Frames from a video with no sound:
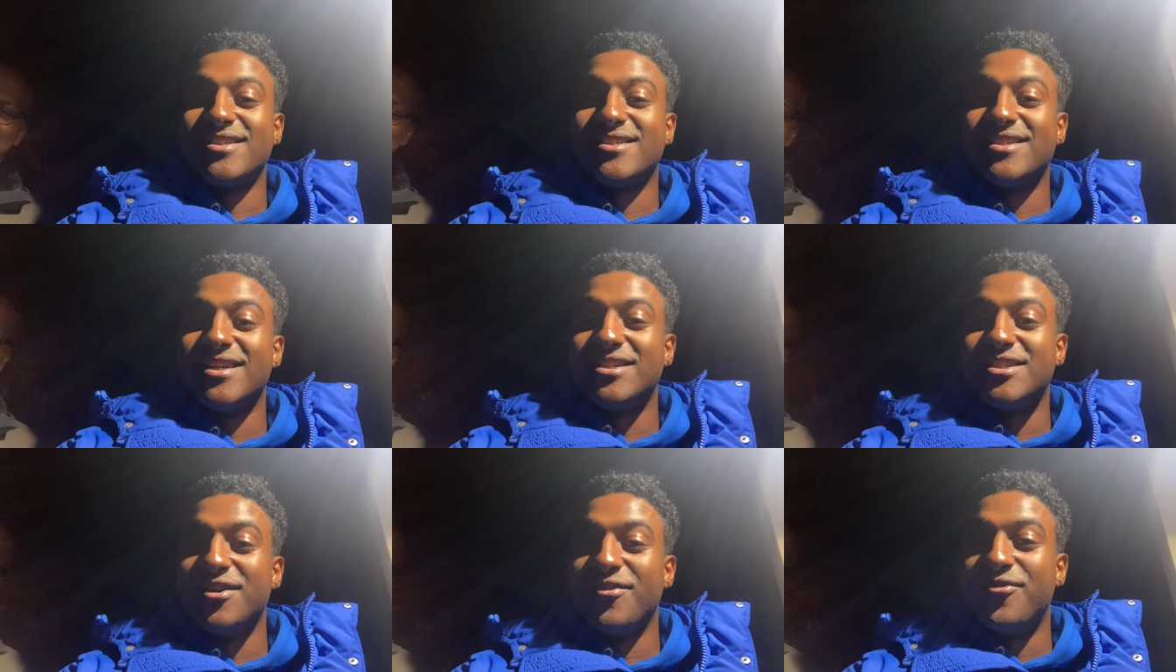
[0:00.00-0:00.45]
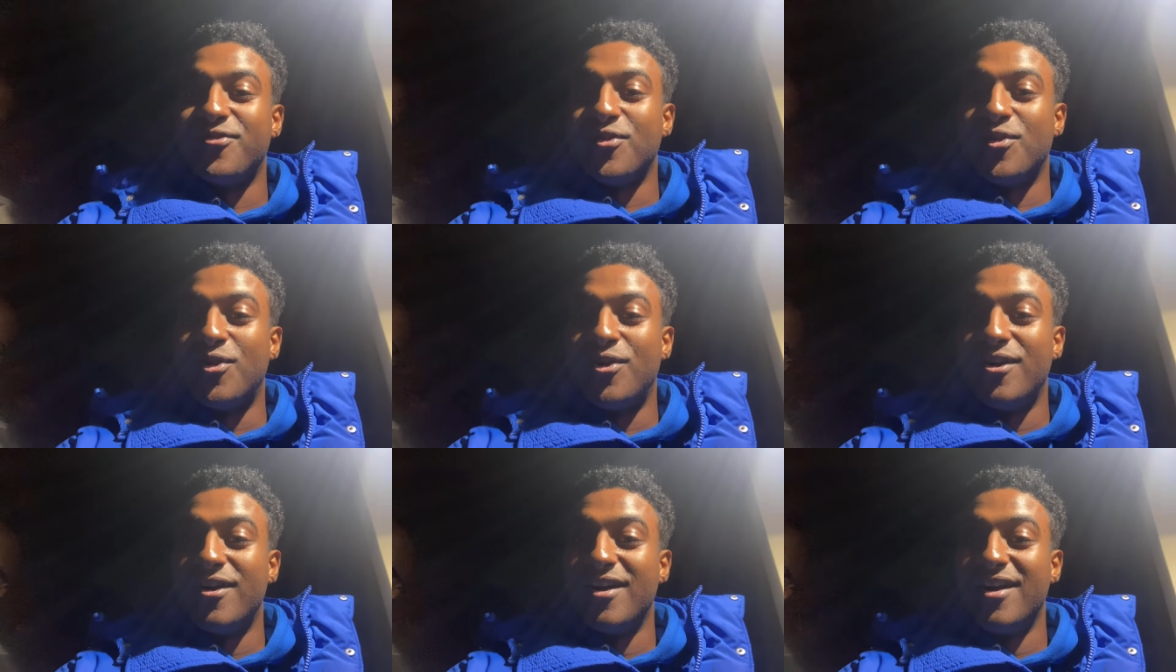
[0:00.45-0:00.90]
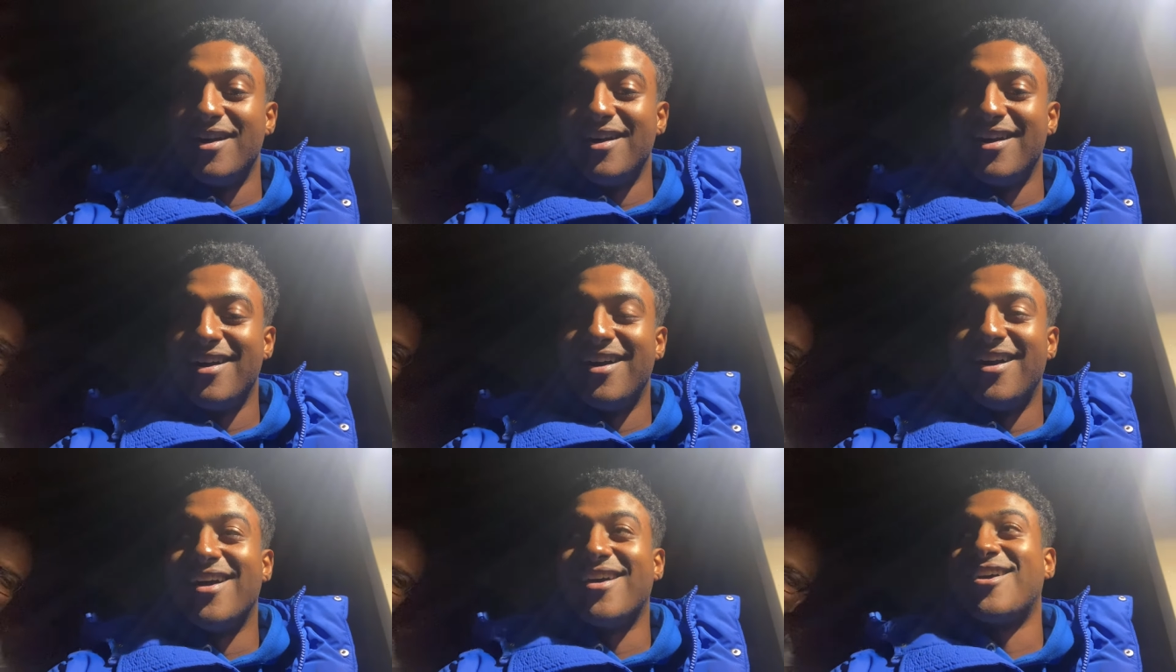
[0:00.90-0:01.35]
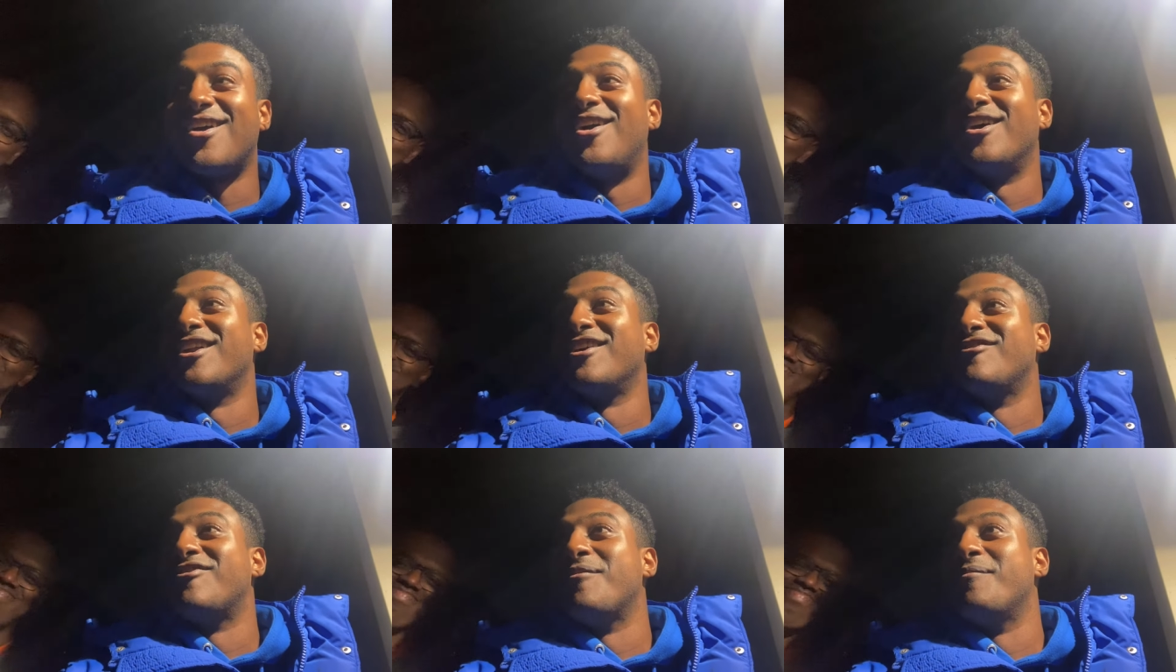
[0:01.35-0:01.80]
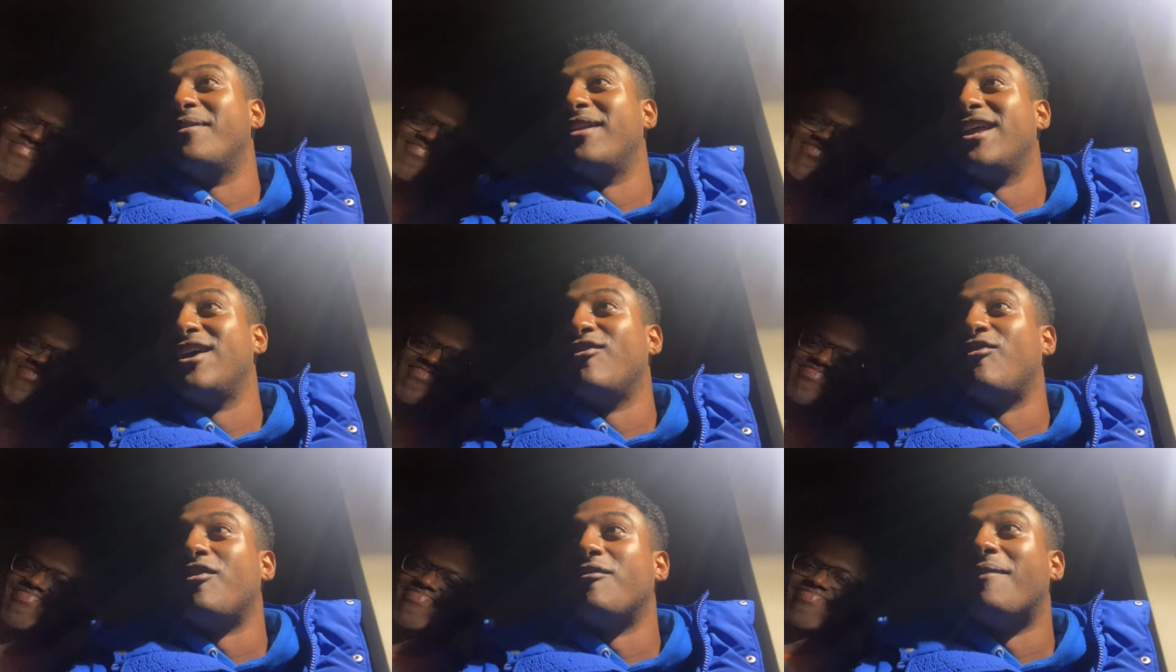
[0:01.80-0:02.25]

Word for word: City 4. I can't even believe we